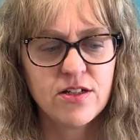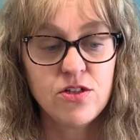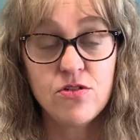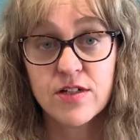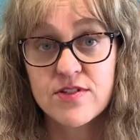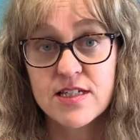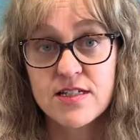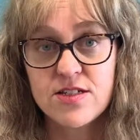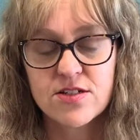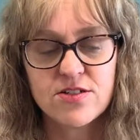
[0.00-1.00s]
"You have
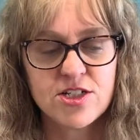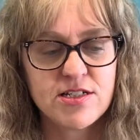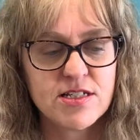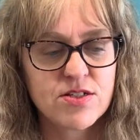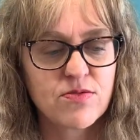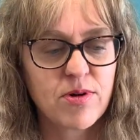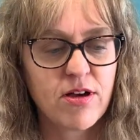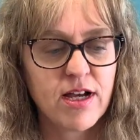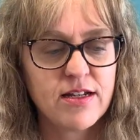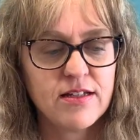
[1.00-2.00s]
said so," Jesus
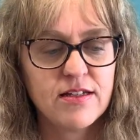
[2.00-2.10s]
replied.